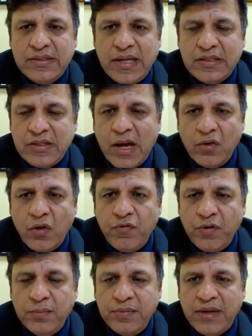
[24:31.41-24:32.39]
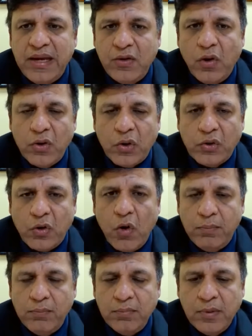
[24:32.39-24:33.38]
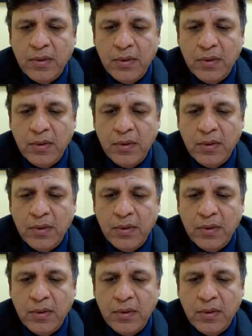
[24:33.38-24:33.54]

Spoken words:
that's our law firm, gehilaw.com,